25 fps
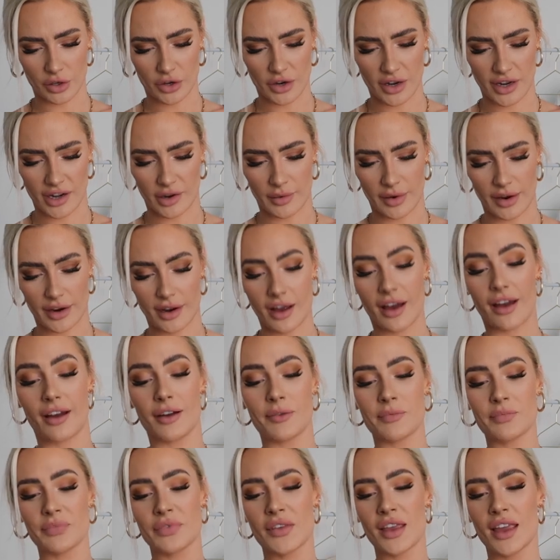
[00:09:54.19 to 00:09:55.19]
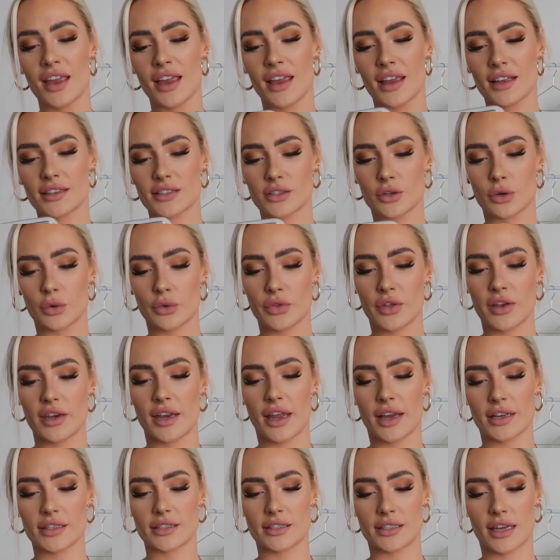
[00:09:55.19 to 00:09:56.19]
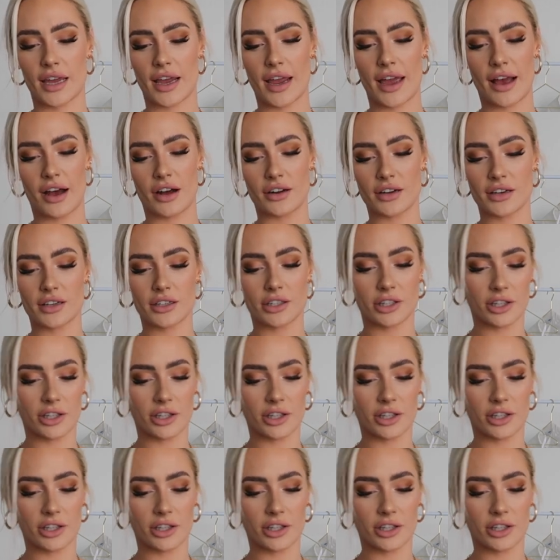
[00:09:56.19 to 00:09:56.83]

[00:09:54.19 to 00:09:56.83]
anyway. It's called the Next Day Out